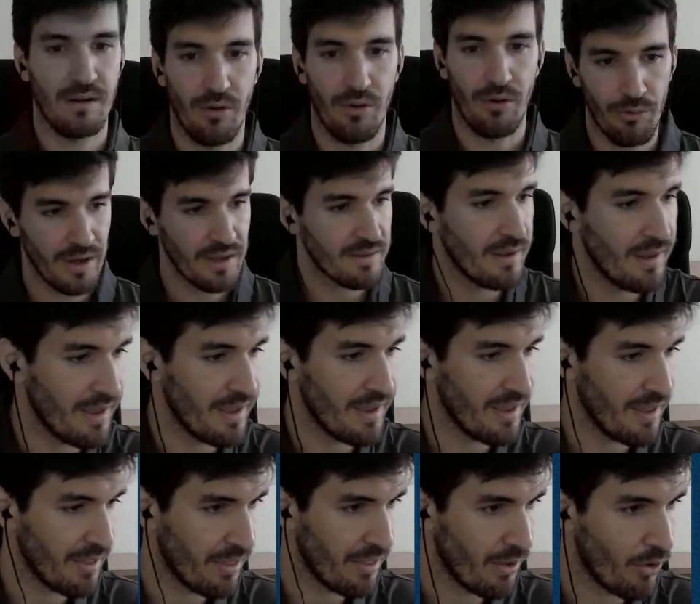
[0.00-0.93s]
All right,
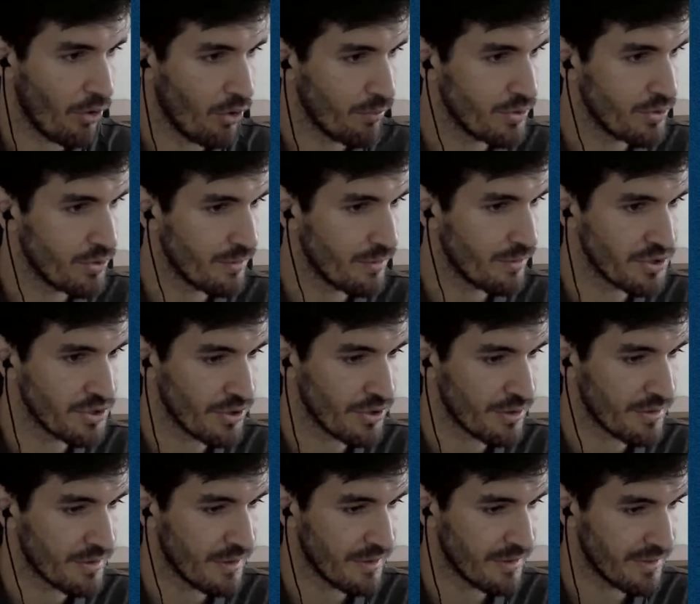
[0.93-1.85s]
I hope you
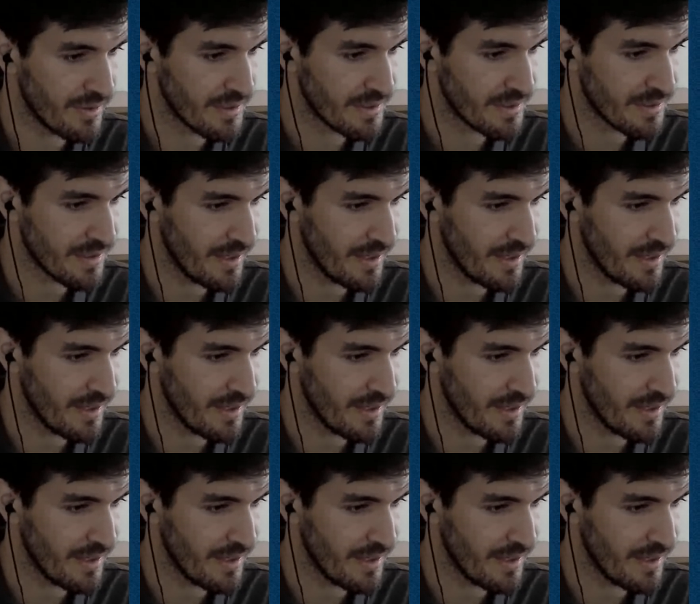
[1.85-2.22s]
enjoyed